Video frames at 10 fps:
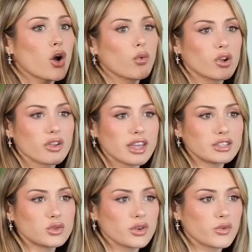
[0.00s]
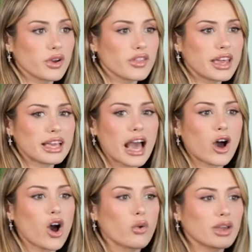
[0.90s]
What are they doing? Where are they
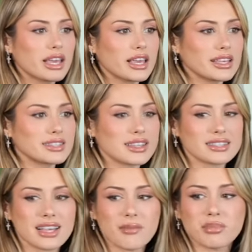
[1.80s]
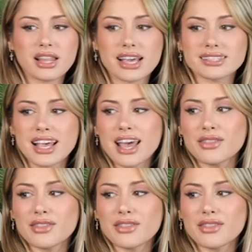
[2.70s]
at? Oh, he's in the same place